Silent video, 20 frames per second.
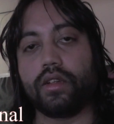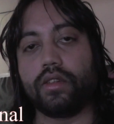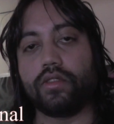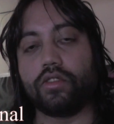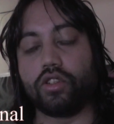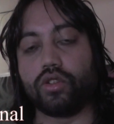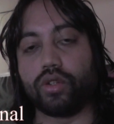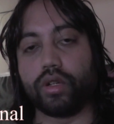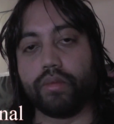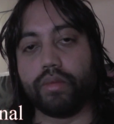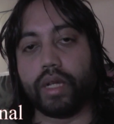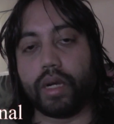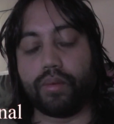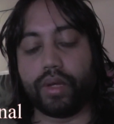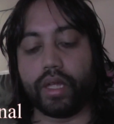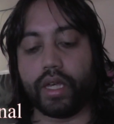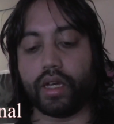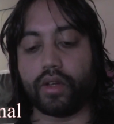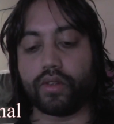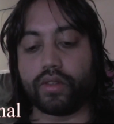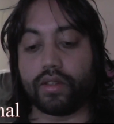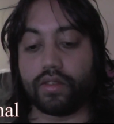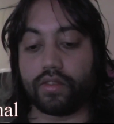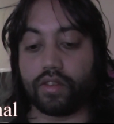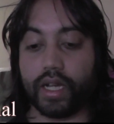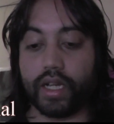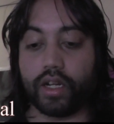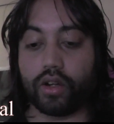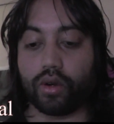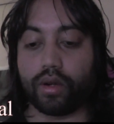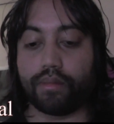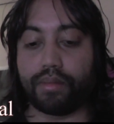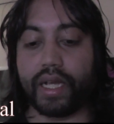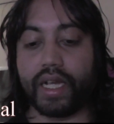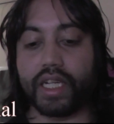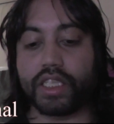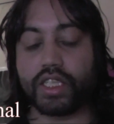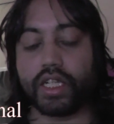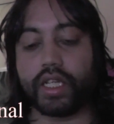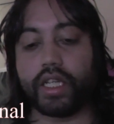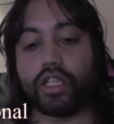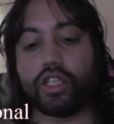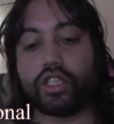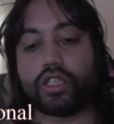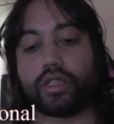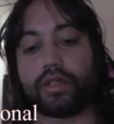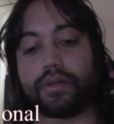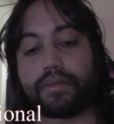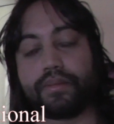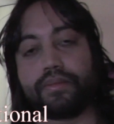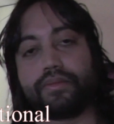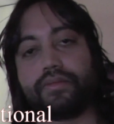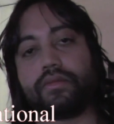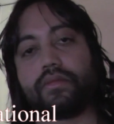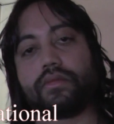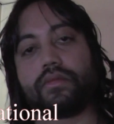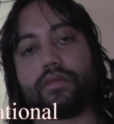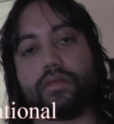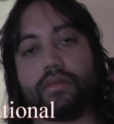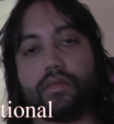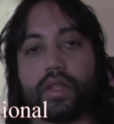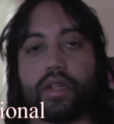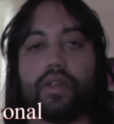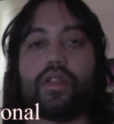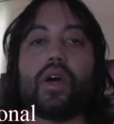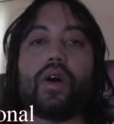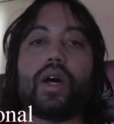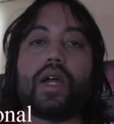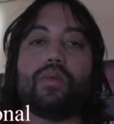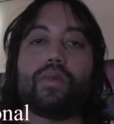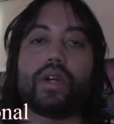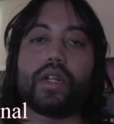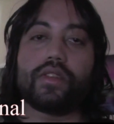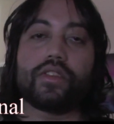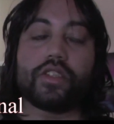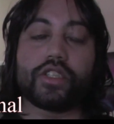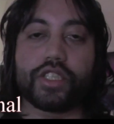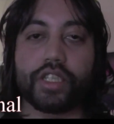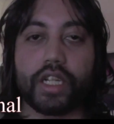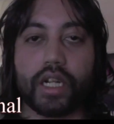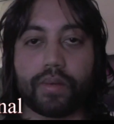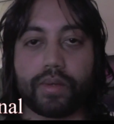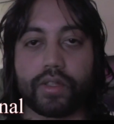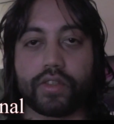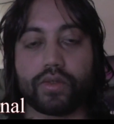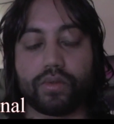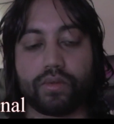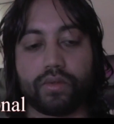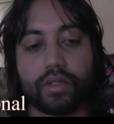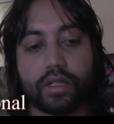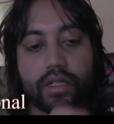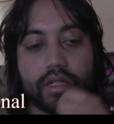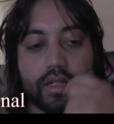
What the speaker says: the dream that we held inside our imagination. Now, I wanted to share with you